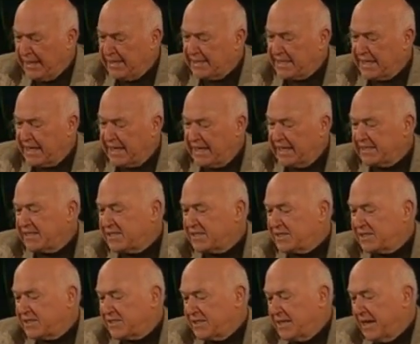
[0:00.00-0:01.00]
he said,
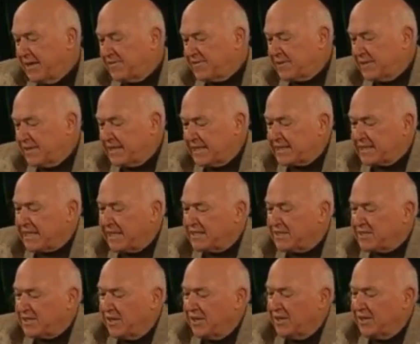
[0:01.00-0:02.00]
"After this
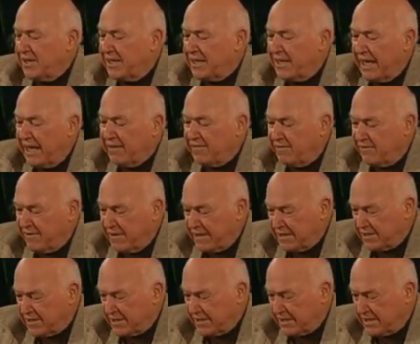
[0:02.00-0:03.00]
I saw in the night
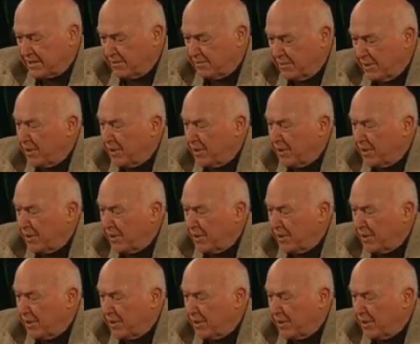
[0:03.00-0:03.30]
visions,